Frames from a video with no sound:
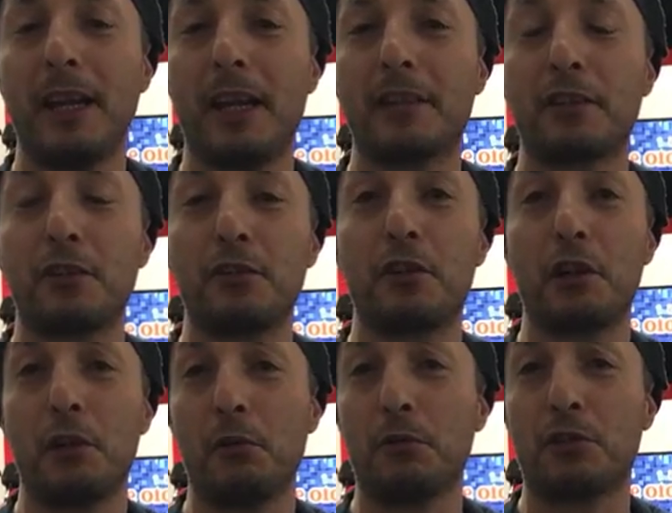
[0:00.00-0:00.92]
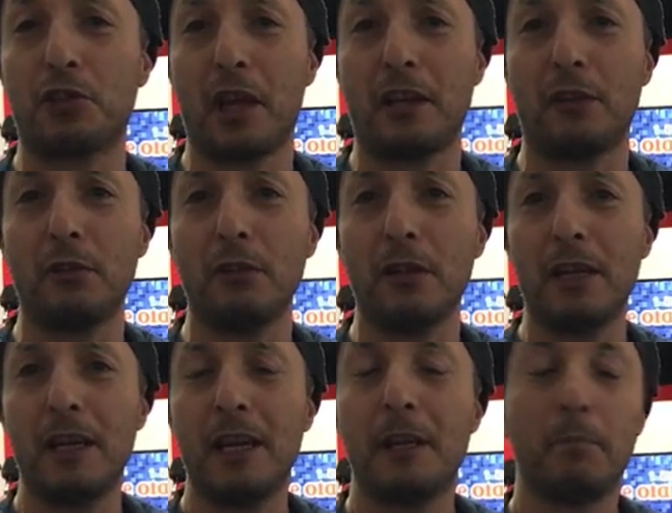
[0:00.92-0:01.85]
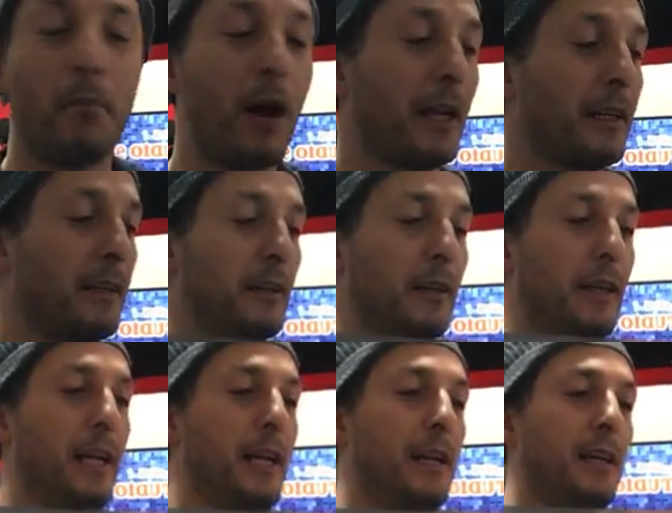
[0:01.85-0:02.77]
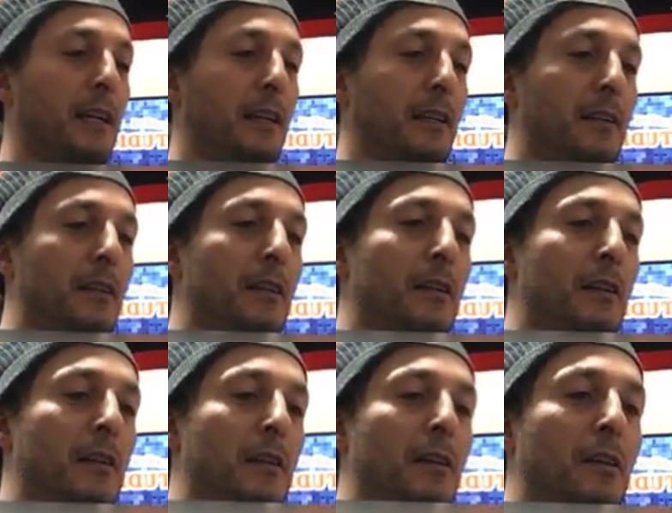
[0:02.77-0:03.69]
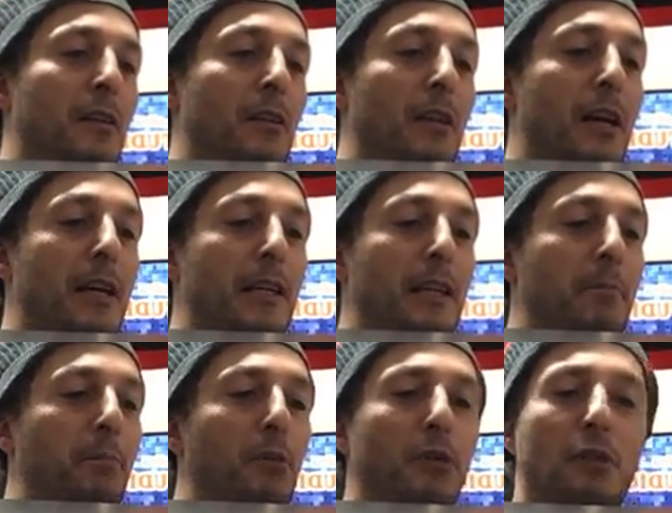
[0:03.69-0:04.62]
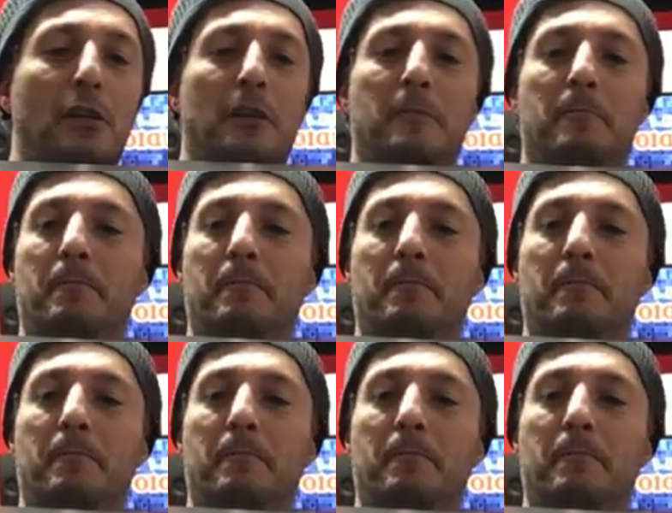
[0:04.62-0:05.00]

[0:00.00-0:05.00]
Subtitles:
It's a dual channel mic and line input.